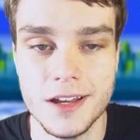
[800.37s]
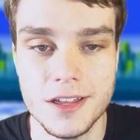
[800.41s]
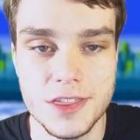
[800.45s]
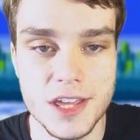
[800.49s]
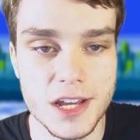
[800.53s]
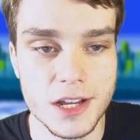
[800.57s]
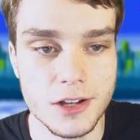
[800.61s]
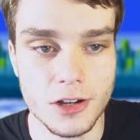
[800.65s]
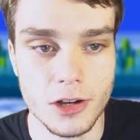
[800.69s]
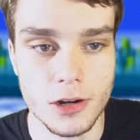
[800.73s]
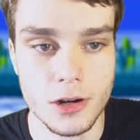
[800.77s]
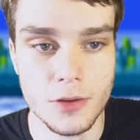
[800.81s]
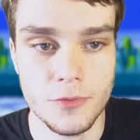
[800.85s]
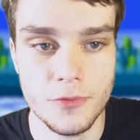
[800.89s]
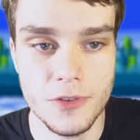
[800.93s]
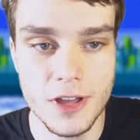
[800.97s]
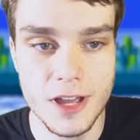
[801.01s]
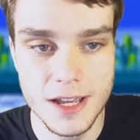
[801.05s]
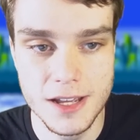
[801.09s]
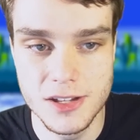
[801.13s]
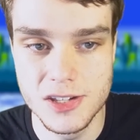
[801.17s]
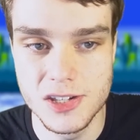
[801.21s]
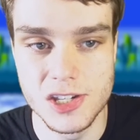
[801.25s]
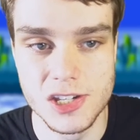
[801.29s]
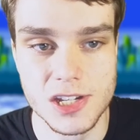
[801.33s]
they could have
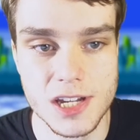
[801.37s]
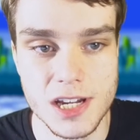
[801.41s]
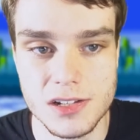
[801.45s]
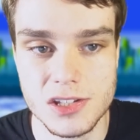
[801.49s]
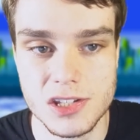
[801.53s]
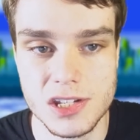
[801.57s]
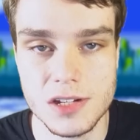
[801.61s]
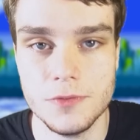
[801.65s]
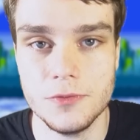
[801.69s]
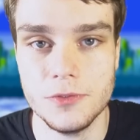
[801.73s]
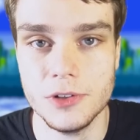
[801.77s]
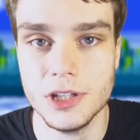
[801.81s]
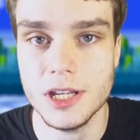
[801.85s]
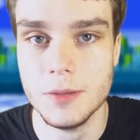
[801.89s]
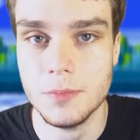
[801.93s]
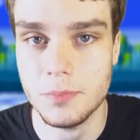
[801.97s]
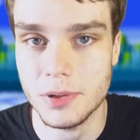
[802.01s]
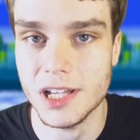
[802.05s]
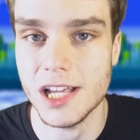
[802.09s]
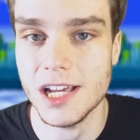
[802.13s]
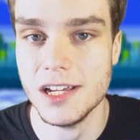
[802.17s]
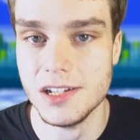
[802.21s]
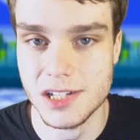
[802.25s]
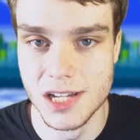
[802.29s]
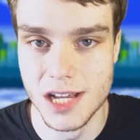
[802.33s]
extensively
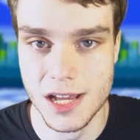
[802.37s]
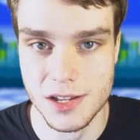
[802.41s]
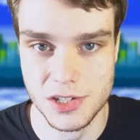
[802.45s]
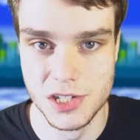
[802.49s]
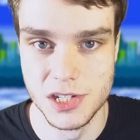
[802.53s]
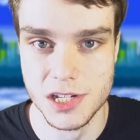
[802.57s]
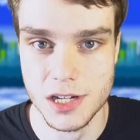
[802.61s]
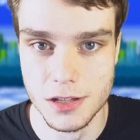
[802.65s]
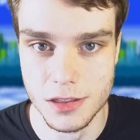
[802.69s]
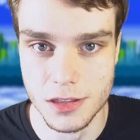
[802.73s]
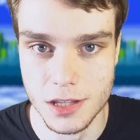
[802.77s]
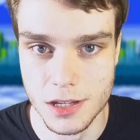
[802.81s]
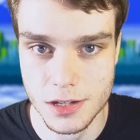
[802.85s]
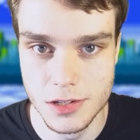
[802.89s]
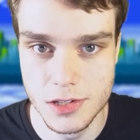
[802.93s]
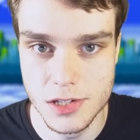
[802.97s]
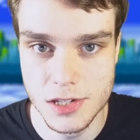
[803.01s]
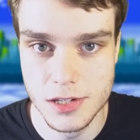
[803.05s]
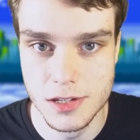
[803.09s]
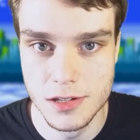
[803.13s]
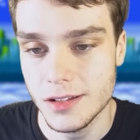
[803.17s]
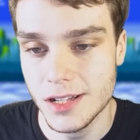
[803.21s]
playtested this.